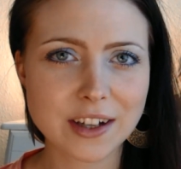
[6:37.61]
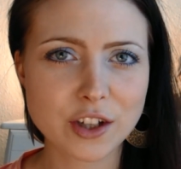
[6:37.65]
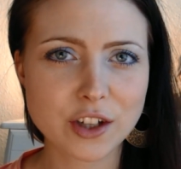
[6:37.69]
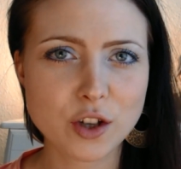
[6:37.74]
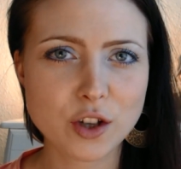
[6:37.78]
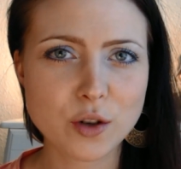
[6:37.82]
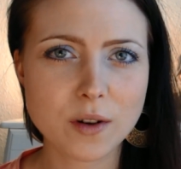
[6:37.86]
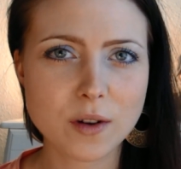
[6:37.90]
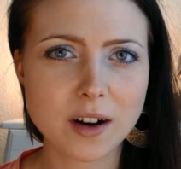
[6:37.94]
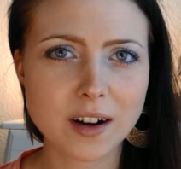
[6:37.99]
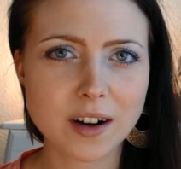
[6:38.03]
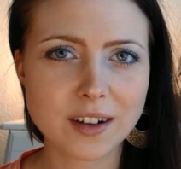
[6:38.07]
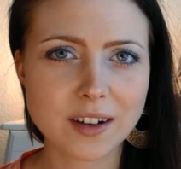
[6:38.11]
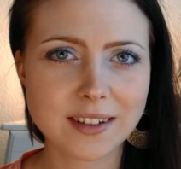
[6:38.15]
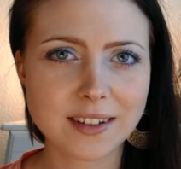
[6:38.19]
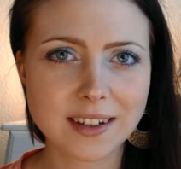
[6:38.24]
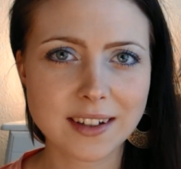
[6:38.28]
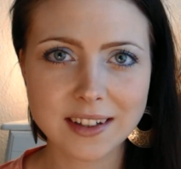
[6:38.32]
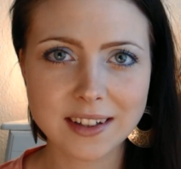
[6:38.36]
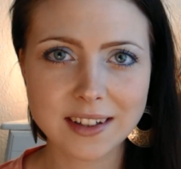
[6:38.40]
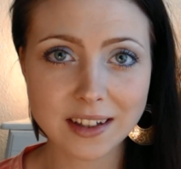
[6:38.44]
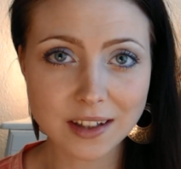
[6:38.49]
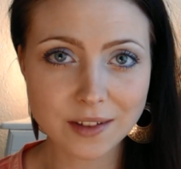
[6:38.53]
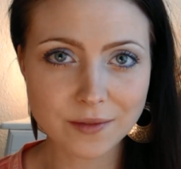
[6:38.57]
you are
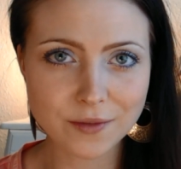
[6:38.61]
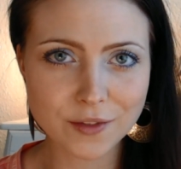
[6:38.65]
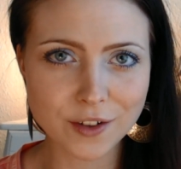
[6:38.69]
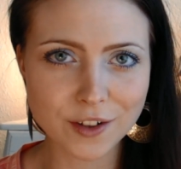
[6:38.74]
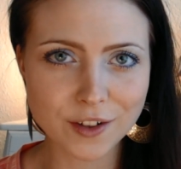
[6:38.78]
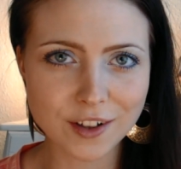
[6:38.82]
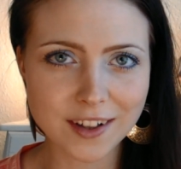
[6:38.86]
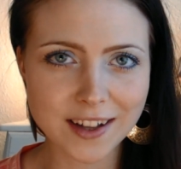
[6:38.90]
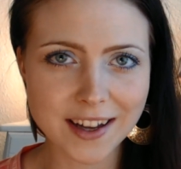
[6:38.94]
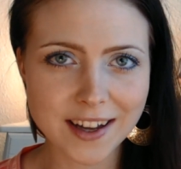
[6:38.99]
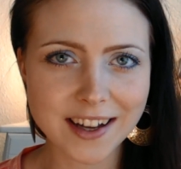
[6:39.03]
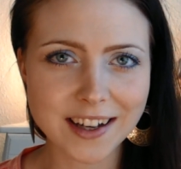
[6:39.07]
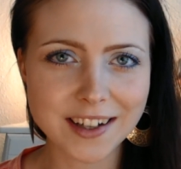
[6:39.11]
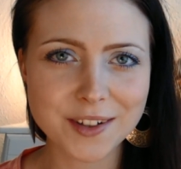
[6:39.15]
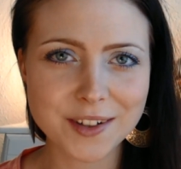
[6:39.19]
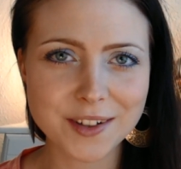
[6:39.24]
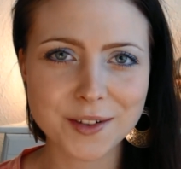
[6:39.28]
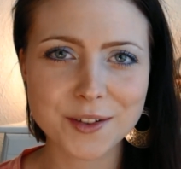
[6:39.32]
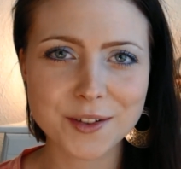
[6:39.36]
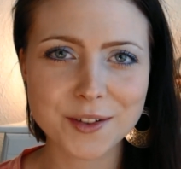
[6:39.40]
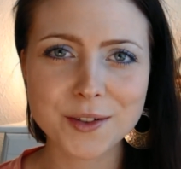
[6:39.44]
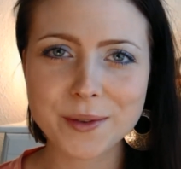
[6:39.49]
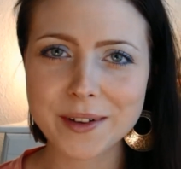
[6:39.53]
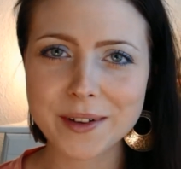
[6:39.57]
successful and you're
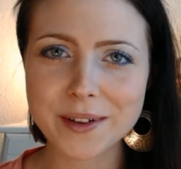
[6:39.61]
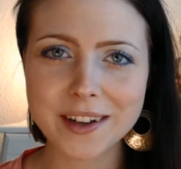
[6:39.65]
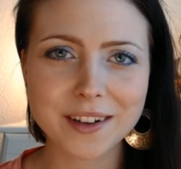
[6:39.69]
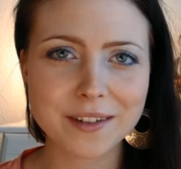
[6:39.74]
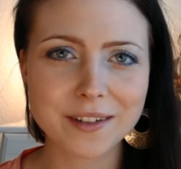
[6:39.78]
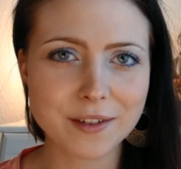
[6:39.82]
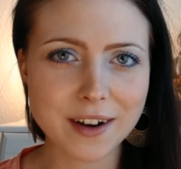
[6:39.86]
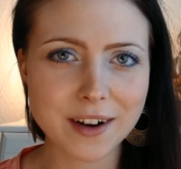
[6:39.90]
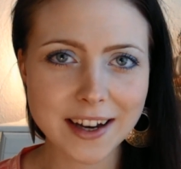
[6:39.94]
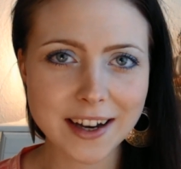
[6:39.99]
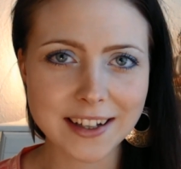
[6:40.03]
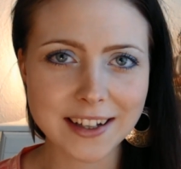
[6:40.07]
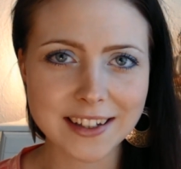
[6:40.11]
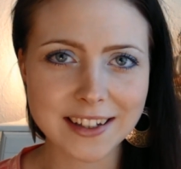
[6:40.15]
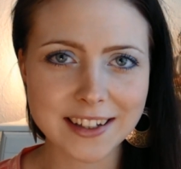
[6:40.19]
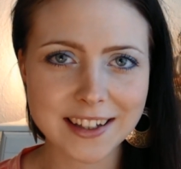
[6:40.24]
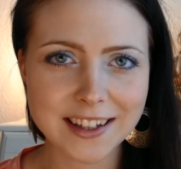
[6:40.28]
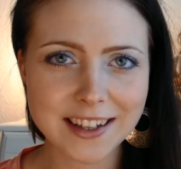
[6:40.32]
doing it right.